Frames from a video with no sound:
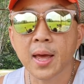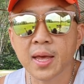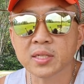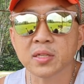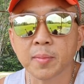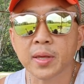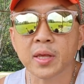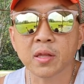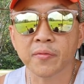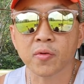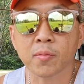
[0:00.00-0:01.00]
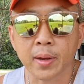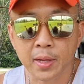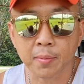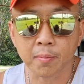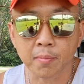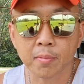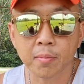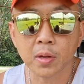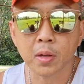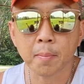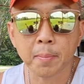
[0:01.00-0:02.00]
has to be interviewed by him
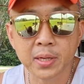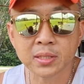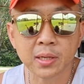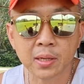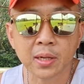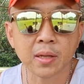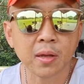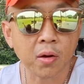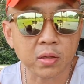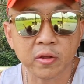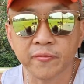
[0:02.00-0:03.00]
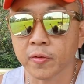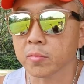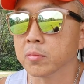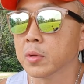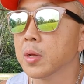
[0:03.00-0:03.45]
personally on the phone.